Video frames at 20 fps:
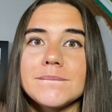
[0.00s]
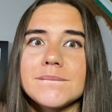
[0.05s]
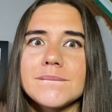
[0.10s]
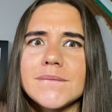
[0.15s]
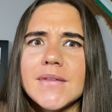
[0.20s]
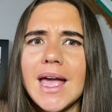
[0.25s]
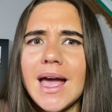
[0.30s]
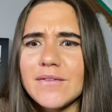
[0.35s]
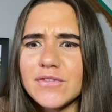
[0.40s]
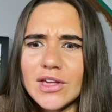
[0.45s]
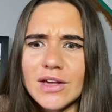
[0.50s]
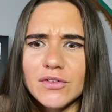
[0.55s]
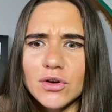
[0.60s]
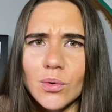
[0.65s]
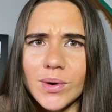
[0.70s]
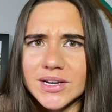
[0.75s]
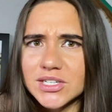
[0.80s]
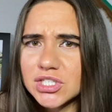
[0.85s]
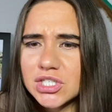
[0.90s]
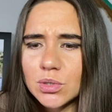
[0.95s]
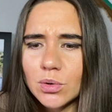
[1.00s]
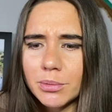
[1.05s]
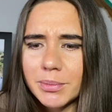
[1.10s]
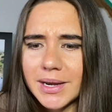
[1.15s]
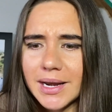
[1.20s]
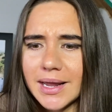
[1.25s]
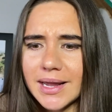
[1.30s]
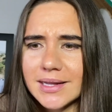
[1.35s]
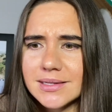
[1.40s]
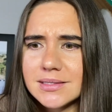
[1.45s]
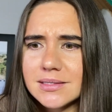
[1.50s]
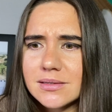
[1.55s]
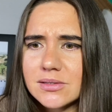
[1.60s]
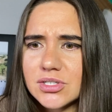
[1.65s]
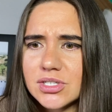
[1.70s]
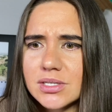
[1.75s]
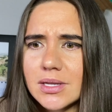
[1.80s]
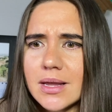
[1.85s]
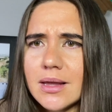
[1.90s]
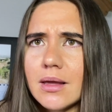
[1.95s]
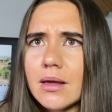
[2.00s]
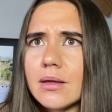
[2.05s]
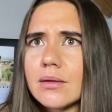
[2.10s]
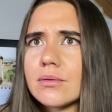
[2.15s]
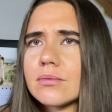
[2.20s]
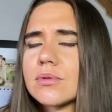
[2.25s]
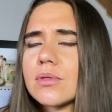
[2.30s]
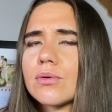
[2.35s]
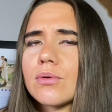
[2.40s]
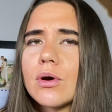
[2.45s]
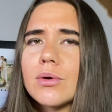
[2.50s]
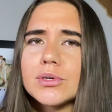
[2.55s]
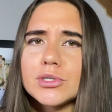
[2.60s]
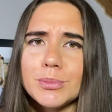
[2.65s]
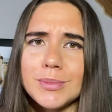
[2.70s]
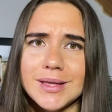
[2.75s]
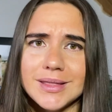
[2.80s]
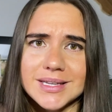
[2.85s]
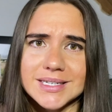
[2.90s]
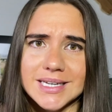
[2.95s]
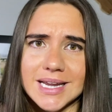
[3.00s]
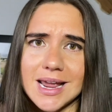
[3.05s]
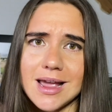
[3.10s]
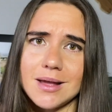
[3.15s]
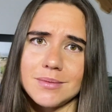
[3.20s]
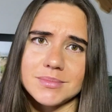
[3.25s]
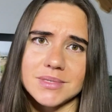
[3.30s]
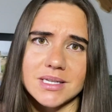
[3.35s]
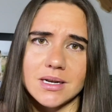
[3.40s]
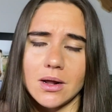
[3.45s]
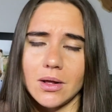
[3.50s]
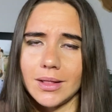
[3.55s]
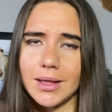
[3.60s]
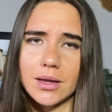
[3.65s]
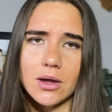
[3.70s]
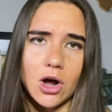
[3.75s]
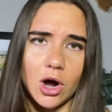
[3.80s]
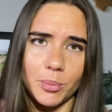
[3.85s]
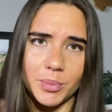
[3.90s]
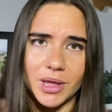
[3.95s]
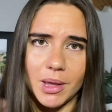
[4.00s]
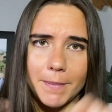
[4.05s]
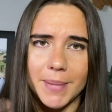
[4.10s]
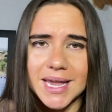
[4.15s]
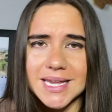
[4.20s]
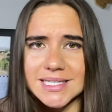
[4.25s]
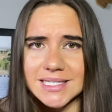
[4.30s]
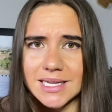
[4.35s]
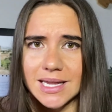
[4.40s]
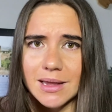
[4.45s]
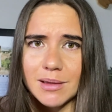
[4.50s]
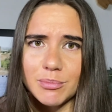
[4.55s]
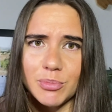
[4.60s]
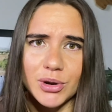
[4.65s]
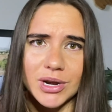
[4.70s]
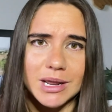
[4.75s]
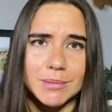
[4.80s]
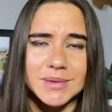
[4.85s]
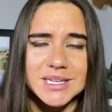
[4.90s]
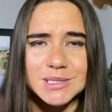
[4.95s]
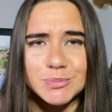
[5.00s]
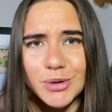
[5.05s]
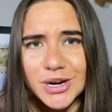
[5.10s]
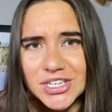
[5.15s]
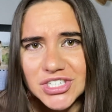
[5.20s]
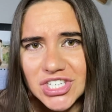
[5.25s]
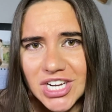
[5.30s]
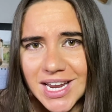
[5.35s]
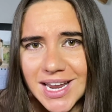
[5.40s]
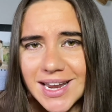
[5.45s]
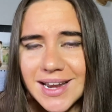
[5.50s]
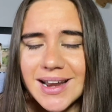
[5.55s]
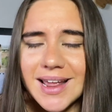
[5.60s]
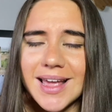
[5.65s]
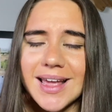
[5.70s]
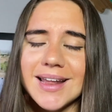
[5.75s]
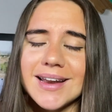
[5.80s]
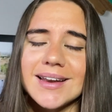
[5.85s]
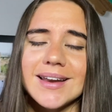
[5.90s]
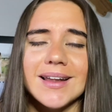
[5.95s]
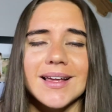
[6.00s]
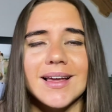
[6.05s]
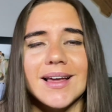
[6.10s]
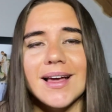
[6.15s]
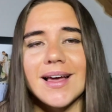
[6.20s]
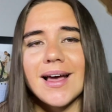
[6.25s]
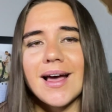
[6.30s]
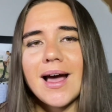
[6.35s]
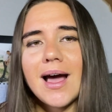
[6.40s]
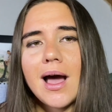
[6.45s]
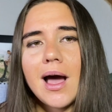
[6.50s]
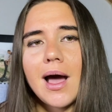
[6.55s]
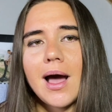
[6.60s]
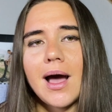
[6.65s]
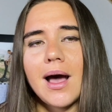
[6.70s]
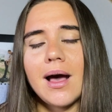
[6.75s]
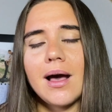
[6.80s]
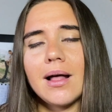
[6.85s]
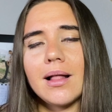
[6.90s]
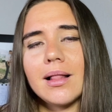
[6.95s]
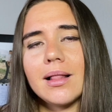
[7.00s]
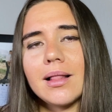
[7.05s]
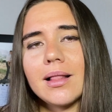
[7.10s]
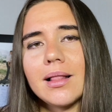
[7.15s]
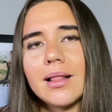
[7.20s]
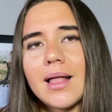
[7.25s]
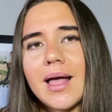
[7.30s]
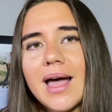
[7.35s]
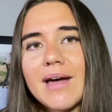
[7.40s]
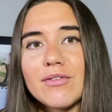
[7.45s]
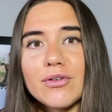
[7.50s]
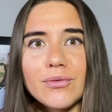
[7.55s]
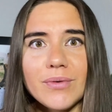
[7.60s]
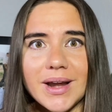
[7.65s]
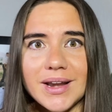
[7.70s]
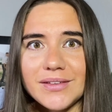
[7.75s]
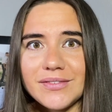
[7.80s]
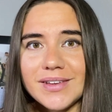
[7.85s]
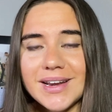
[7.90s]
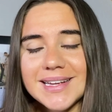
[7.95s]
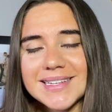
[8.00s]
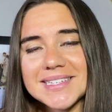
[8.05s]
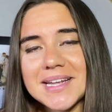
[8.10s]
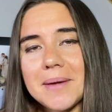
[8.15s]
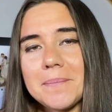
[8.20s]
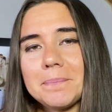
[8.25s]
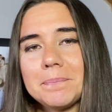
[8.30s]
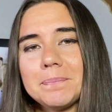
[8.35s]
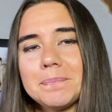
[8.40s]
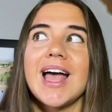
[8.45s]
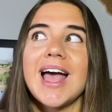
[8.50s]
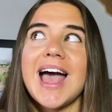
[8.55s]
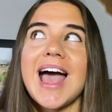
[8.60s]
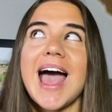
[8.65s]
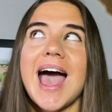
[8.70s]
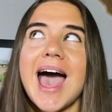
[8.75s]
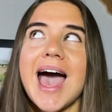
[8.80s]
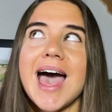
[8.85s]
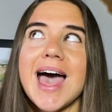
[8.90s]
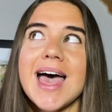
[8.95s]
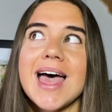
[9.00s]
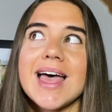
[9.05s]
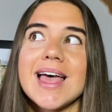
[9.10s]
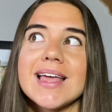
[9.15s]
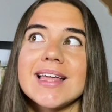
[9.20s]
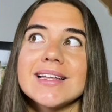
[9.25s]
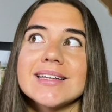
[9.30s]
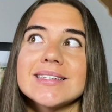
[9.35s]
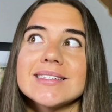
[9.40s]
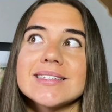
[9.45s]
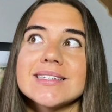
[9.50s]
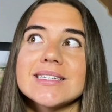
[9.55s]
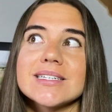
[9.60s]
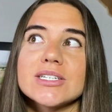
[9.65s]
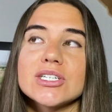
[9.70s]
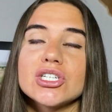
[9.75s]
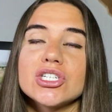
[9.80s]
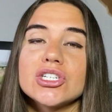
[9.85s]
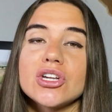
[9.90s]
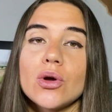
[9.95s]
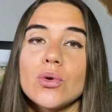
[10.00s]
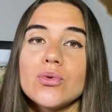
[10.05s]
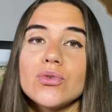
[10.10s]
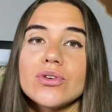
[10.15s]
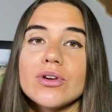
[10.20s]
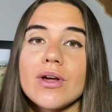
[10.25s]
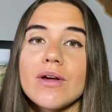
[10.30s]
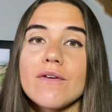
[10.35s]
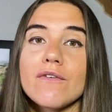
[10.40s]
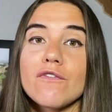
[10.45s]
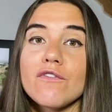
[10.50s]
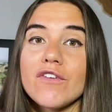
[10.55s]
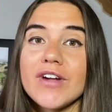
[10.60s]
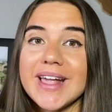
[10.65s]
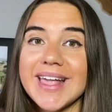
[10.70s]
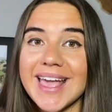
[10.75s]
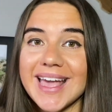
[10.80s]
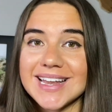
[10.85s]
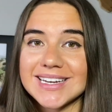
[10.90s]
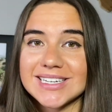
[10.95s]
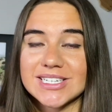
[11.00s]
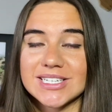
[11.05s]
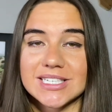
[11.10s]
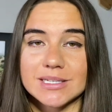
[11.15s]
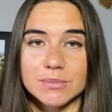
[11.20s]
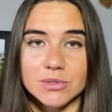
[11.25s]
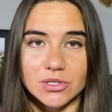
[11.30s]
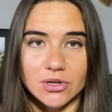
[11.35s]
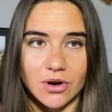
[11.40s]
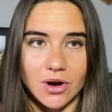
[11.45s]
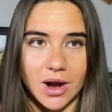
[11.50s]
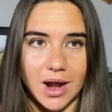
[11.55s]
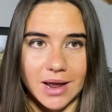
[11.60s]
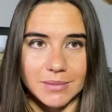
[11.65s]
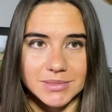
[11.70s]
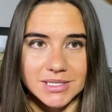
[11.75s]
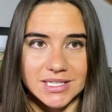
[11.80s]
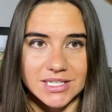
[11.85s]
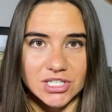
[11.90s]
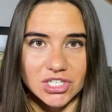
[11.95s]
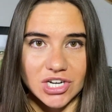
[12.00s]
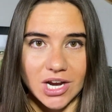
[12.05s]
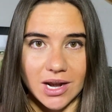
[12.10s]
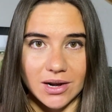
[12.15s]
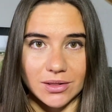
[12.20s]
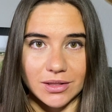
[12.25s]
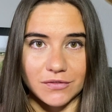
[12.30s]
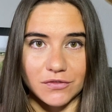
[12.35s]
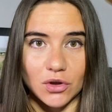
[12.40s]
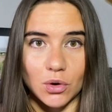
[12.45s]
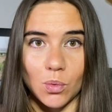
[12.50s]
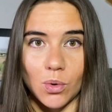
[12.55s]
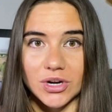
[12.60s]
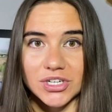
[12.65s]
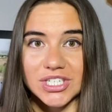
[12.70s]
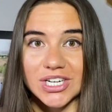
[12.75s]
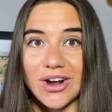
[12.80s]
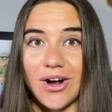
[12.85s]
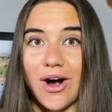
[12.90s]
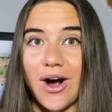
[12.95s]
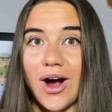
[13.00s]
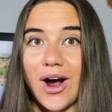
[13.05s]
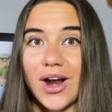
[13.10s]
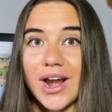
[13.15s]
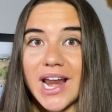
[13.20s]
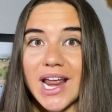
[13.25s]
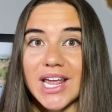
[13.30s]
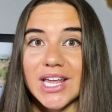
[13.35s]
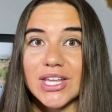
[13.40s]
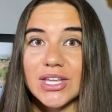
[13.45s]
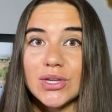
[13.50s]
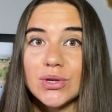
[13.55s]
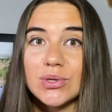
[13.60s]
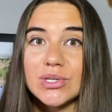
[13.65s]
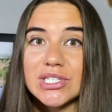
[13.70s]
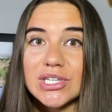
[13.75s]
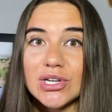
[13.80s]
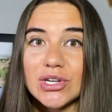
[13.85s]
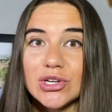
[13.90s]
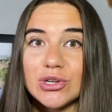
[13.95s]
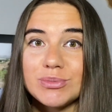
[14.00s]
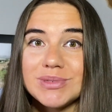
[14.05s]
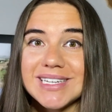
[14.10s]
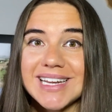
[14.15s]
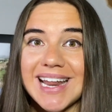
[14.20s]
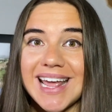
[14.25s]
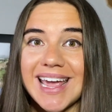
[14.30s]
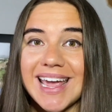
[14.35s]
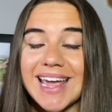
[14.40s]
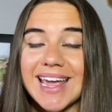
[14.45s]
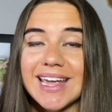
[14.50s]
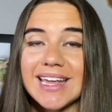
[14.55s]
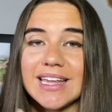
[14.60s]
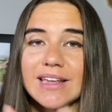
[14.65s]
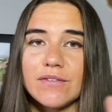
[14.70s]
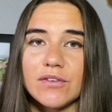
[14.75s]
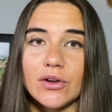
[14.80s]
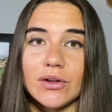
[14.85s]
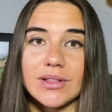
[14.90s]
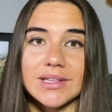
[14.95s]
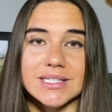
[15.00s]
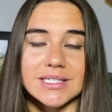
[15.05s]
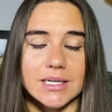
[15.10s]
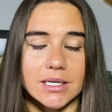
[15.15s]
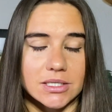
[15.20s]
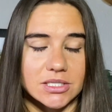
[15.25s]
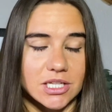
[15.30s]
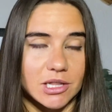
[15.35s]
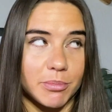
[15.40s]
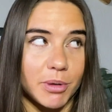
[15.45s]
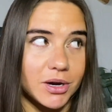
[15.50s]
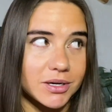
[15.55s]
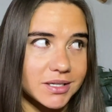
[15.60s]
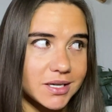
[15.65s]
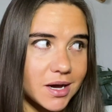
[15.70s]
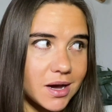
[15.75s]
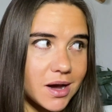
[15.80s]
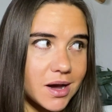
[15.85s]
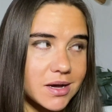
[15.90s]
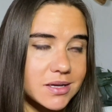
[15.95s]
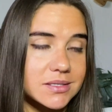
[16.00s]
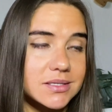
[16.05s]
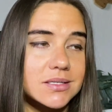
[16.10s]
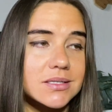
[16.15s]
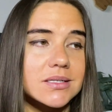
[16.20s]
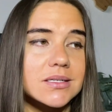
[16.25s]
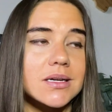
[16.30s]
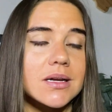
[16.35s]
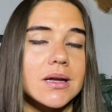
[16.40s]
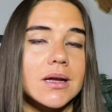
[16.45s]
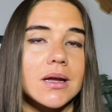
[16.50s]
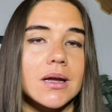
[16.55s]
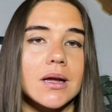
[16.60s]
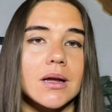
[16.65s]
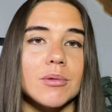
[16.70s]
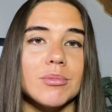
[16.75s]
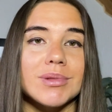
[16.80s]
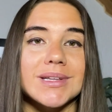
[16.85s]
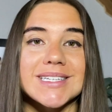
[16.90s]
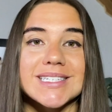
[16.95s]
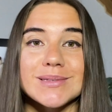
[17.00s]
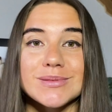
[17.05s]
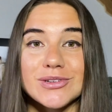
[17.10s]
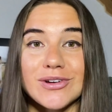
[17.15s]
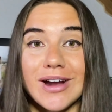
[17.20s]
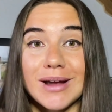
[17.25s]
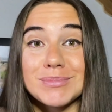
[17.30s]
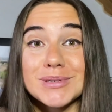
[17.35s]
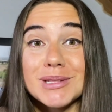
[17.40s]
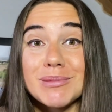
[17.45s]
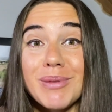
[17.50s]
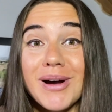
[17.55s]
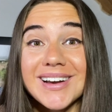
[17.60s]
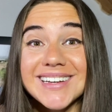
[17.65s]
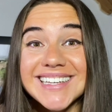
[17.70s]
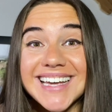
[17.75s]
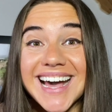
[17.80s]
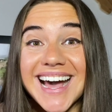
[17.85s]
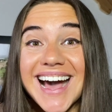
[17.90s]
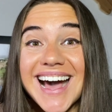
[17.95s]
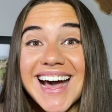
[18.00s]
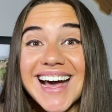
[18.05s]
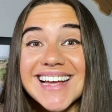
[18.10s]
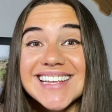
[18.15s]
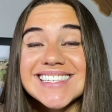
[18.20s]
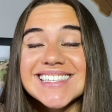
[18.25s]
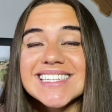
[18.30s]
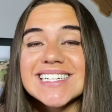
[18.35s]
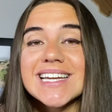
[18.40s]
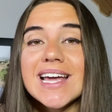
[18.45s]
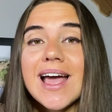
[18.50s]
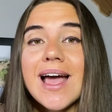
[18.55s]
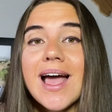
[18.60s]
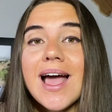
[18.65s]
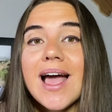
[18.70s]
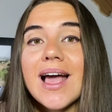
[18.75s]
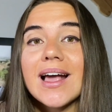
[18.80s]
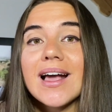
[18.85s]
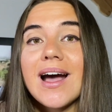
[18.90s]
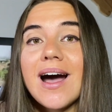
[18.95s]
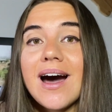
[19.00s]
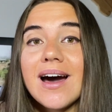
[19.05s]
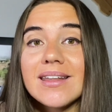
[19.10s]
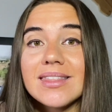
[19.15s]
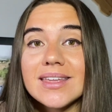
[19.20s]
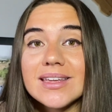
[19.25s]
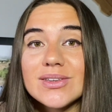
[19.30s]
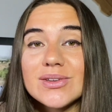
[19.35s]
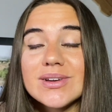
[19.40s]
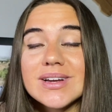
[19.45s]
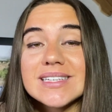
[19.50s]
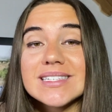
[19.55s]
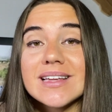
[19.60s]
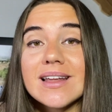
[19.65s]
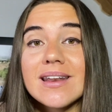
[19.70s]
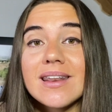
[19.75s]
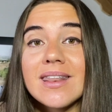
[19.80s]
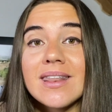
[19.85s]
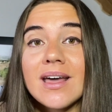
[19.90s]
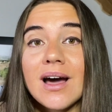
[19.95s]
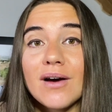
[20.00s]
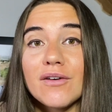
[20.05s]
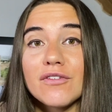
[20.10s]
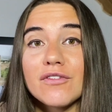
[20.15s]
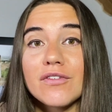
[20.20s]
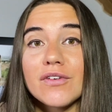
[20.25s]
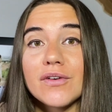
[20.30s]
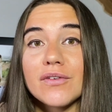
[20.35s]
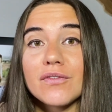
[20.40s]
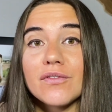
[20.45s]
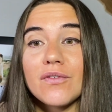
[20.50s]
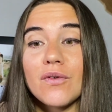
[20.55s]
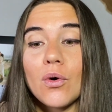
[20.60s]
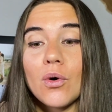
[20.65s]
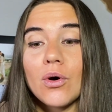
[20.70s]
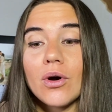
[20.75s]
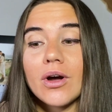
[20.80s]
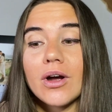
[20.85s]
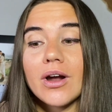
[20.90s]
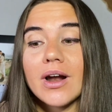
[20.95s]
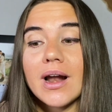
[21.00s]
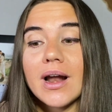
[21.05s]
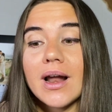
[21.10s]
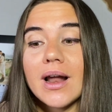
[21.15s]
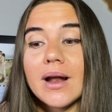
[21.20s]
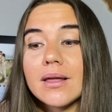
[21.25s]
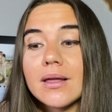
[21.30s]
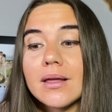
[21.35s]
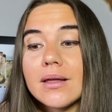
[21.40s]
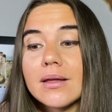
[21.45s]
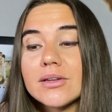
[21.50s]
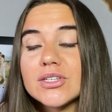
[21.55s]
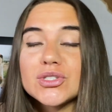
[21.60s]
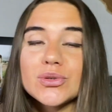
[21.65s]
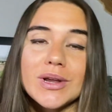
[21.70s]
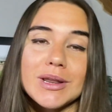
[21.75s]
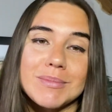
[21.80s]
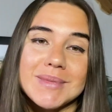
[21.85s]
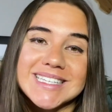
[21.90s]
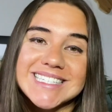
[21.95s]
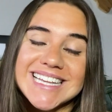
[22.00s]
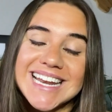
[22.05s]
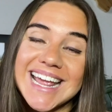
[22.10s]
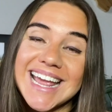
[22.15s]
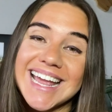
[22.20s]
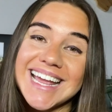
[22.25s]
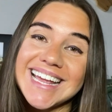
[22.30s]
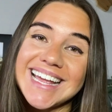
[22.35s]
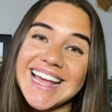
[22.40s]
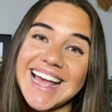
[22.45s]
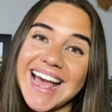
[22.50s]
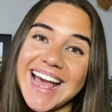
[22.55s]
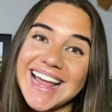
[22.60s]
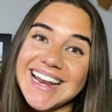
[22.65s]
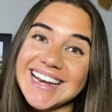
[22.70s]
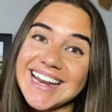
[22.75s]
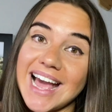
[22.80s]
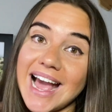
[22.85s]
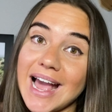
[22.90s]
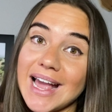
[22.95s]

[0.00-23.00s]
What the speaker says: Yeah, if you have a question you want me to answer, just like throw it to me in the DMs and I'll like copy and paste it and put it in my spreadsheet and I'll have it ready for next time. And don't forget to subscribe to this channel if you're watching on YouTube today. If you're listening to the podcast, please subscribe to the podcast. Can't thank you guys enough for joining me today, and